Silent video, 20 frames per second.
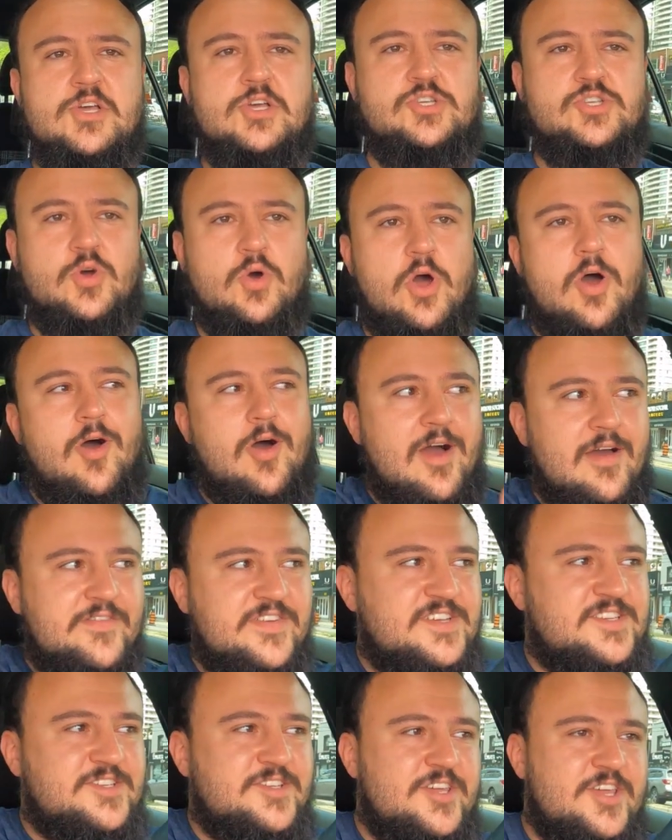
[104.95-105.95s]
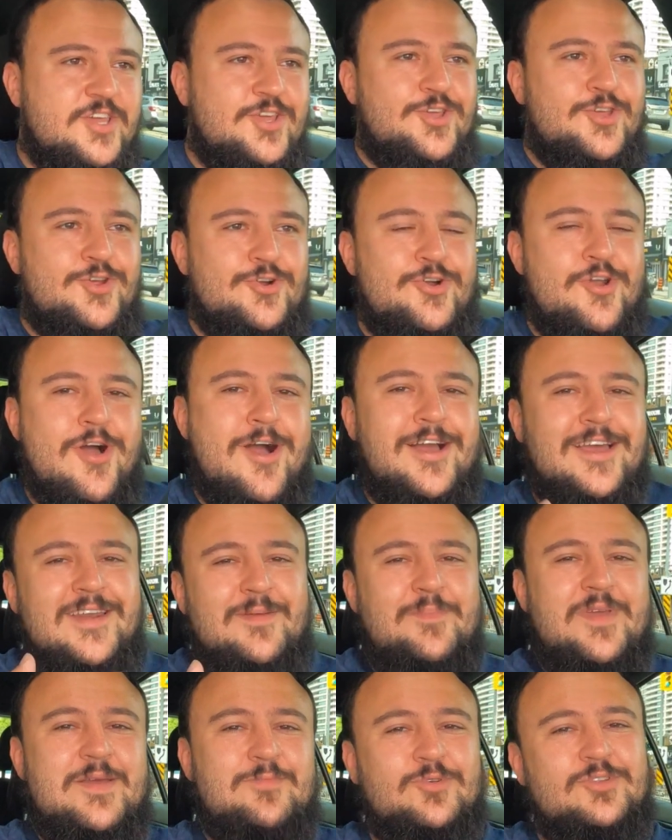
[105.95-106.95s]
So obviously you're not
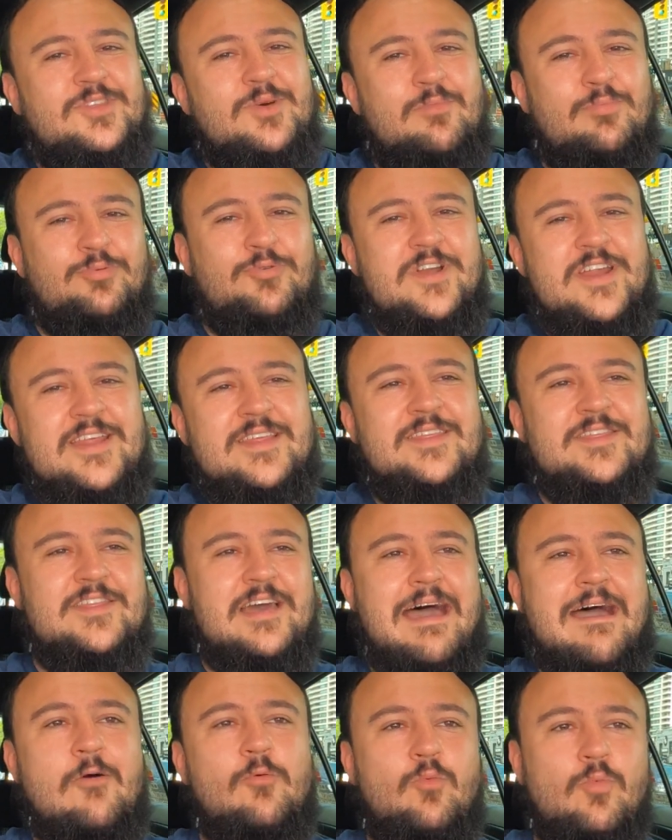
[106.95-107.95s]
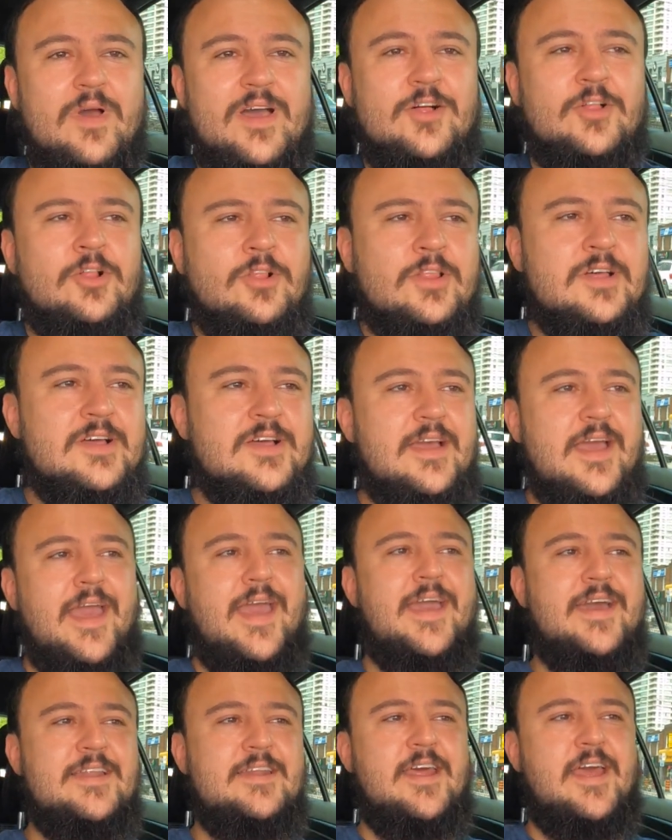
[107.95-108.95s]
gonna be able to breathe that well,
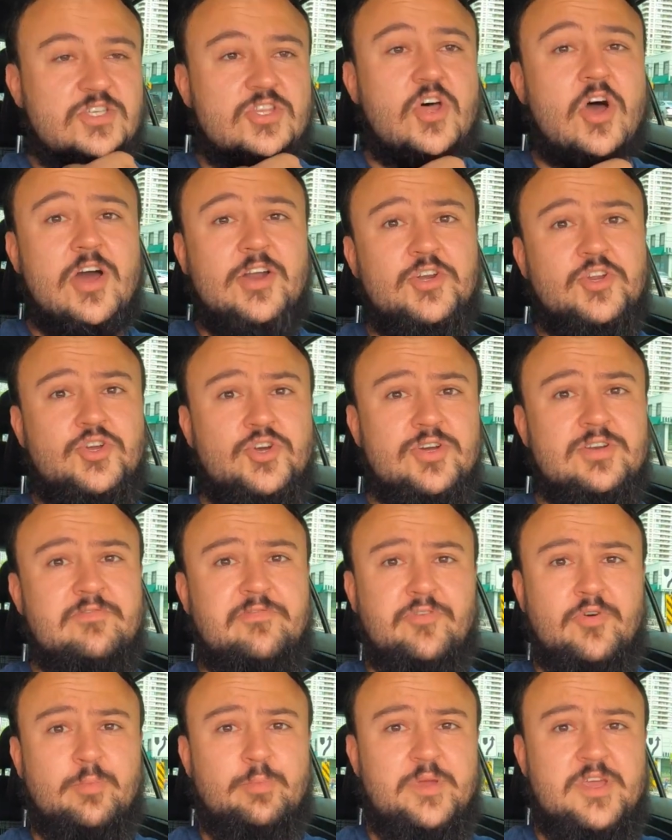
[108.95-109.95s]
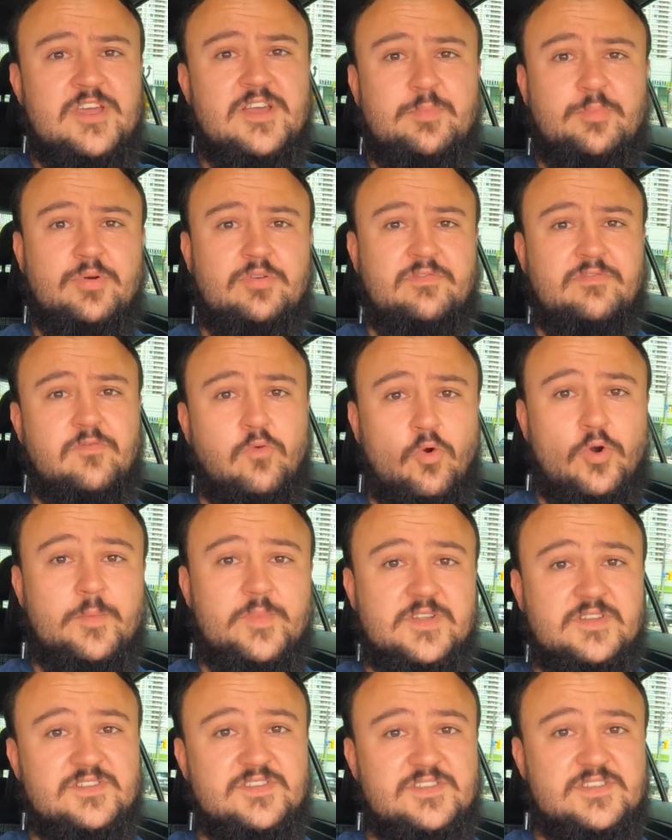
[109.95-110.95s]
and it's not good for peak
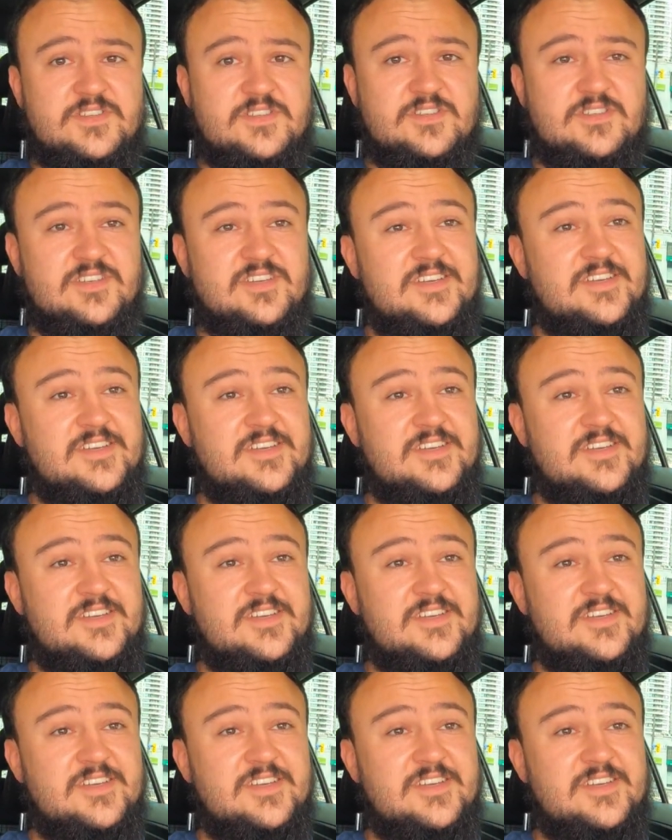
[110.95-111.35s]
performance.